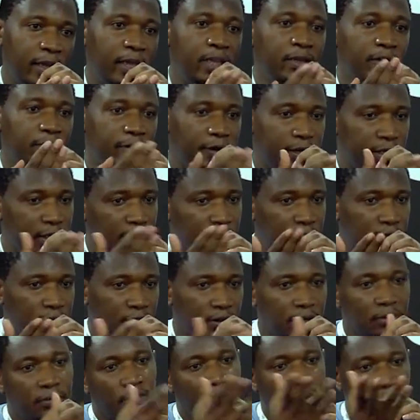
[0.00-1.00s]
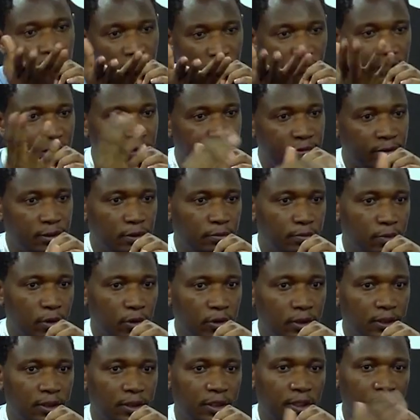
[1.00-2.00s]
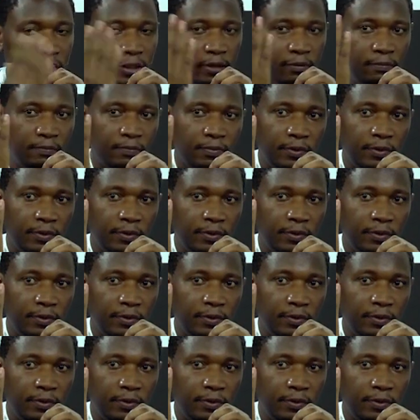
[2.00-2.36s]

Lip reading: ingress or the reverse proxy,